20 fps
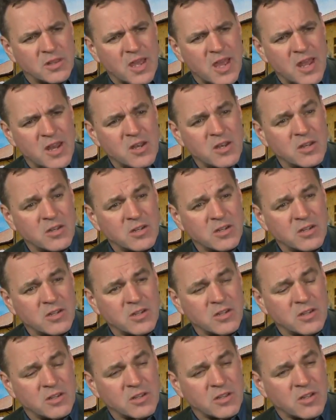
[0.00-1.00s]
then
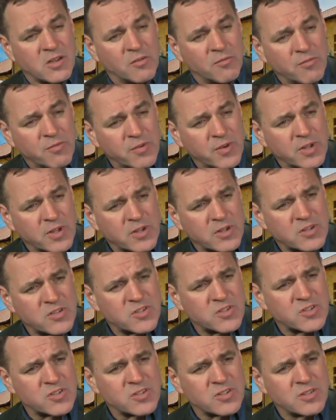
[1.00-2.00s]
the
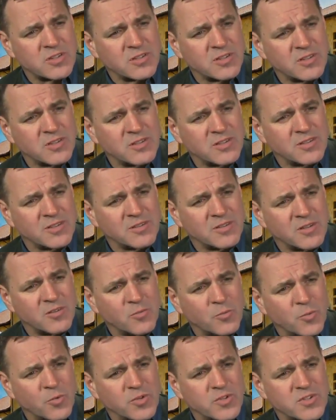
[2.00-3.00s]
conflicts
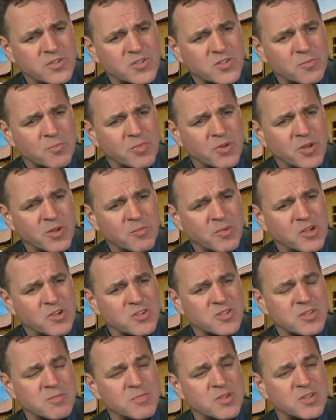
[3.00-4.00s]
would disappear
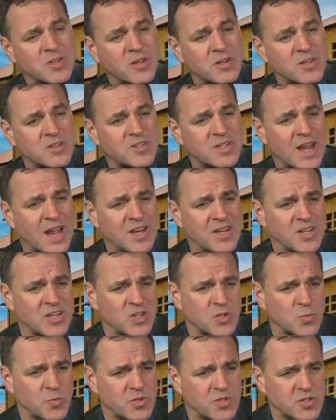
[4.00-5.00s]
because the
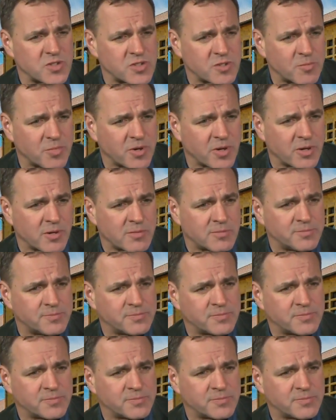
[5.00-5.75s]
misunderstandings would disappear.